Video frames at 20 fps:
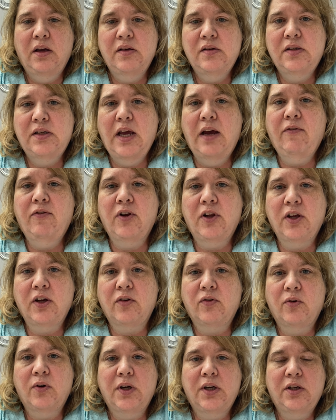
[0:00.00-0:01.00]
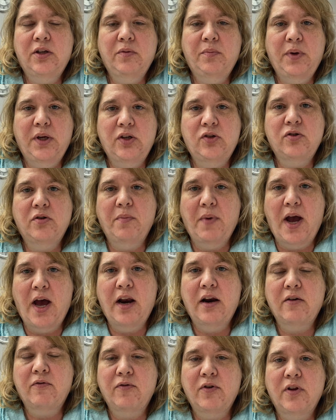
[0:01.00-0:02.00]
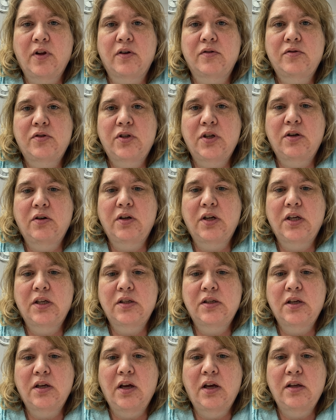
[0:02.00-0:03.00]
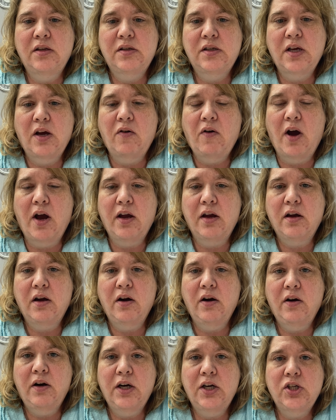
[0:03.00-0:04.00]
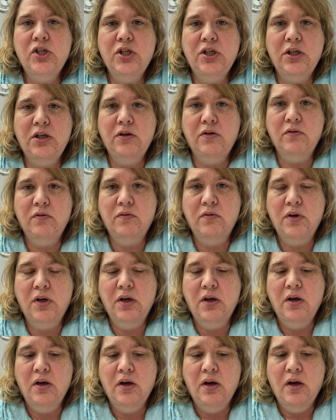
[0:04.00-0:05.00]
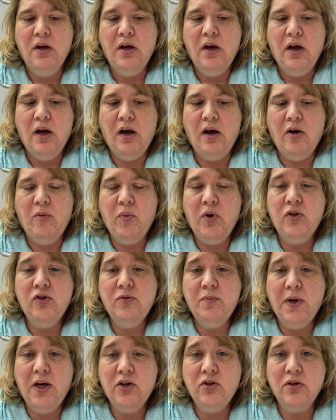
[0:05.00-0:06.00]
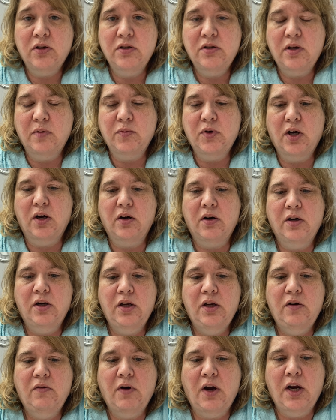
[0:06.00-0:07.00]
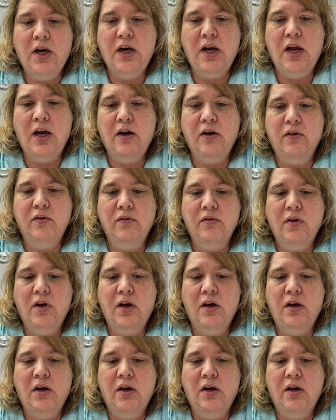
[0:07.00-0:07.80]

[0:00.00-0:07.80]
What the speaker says: definitely going to be traumatic for those students. And so I encourage you, and specialists, I'm talking to you right now,